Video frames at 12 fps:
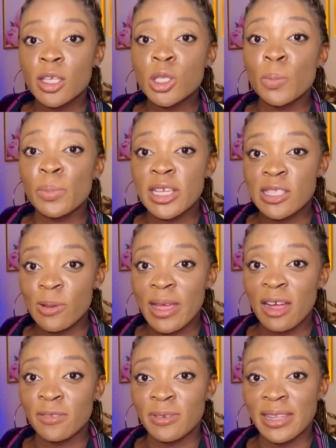So please look
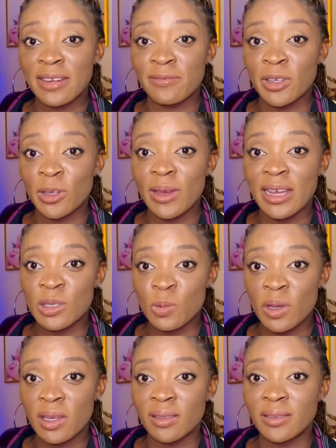out for that video as
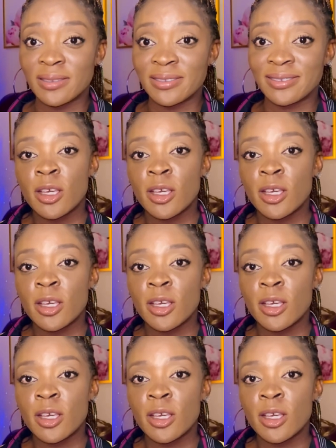well.